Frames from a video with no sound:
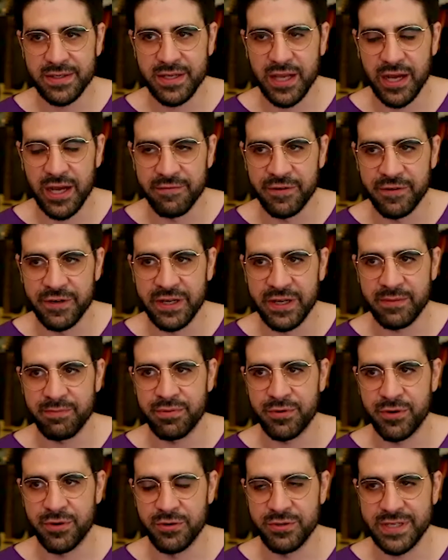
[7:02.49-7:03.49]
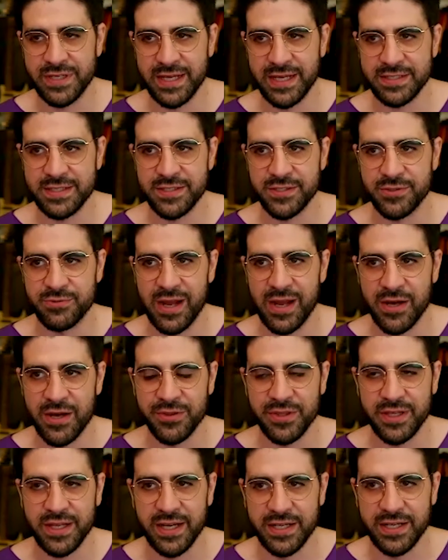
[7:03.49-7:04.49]
covering protests around
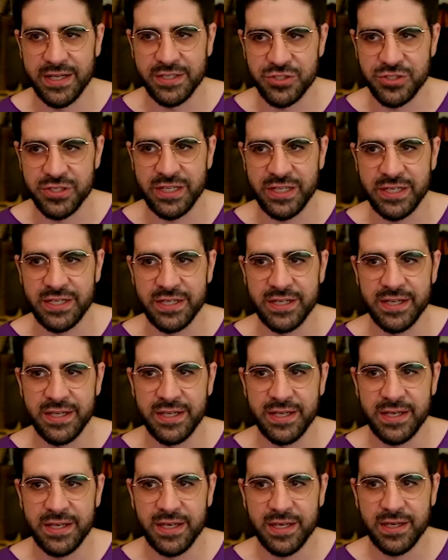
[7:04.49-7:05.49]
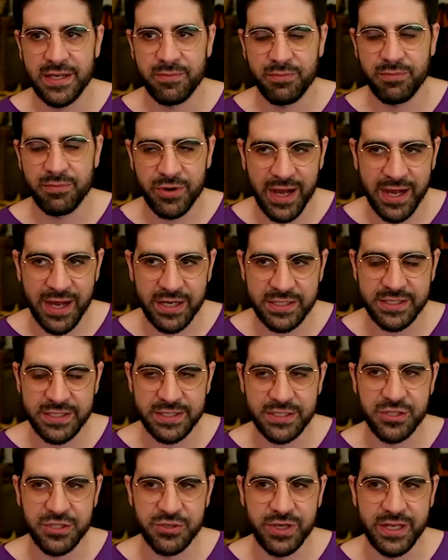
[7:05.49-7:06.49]
the country prior to
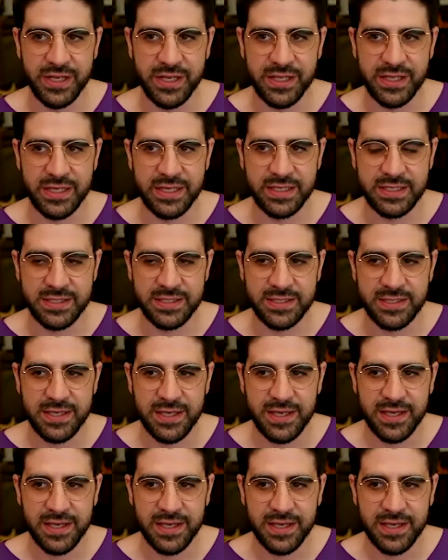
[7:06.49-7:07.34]
shooting this,